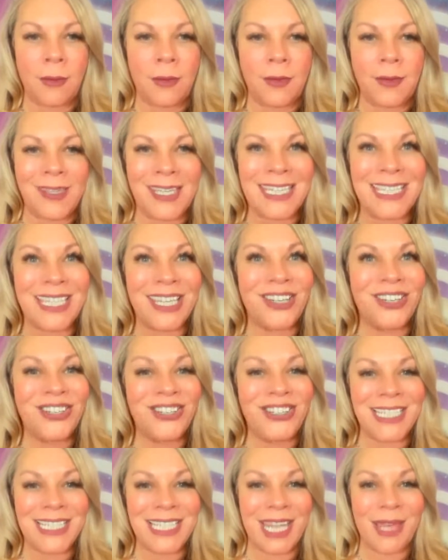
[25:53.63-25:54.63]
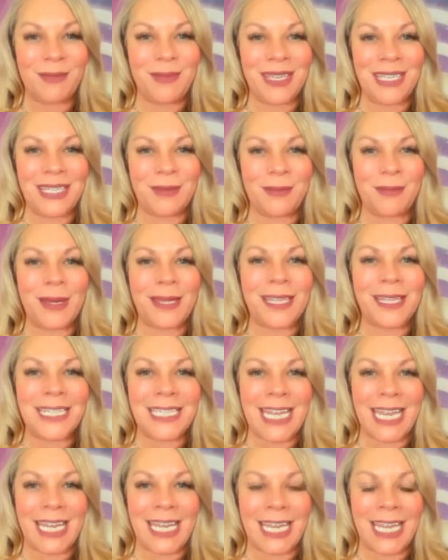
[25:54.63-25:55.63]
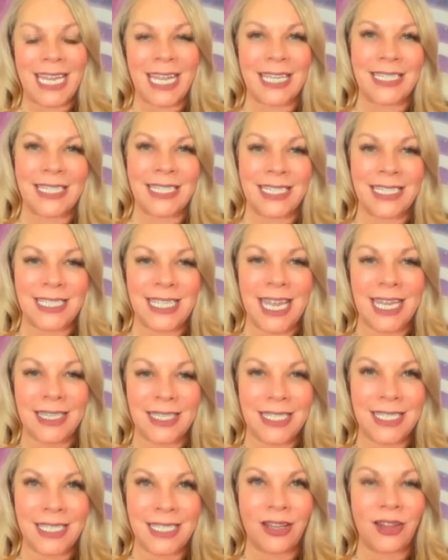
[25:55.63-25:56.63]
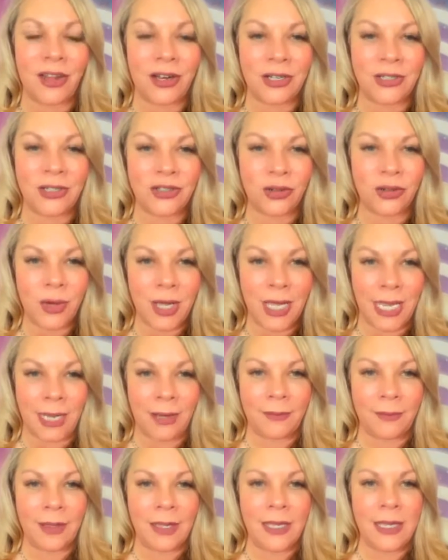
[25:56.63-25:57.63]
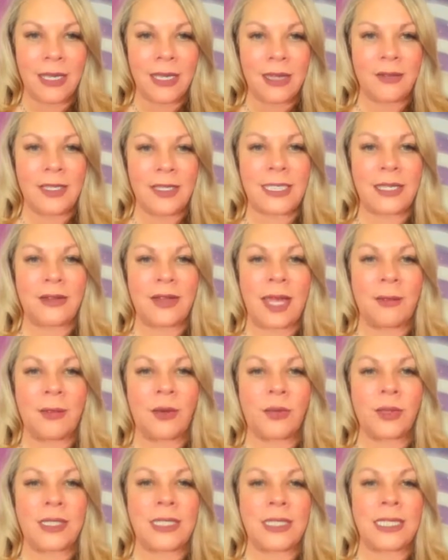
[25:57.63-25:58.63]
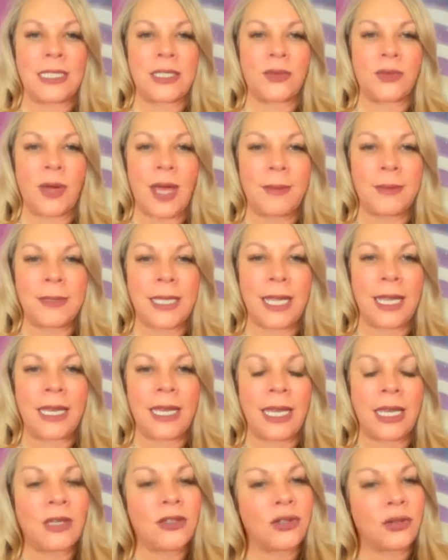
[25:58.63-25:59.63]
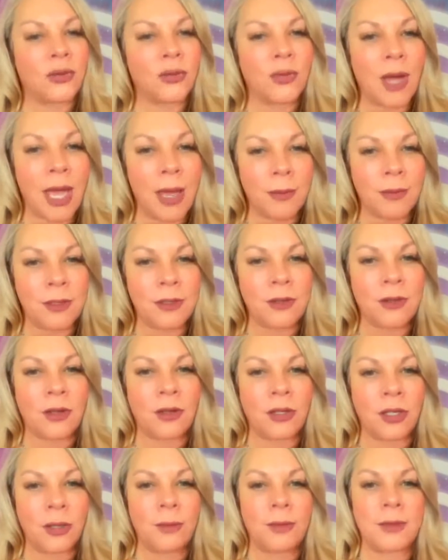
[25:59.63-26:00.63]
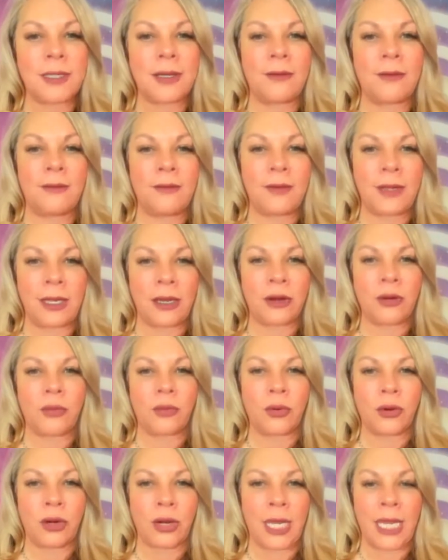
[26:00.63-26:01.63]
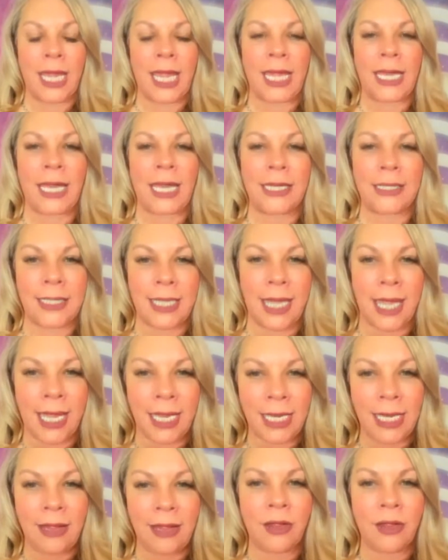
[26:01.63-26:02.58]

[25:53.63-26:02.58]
These energies can be debilitating and steal our joy. This alignment will disrupt and interrupt the loops of fear, worry, and anxiety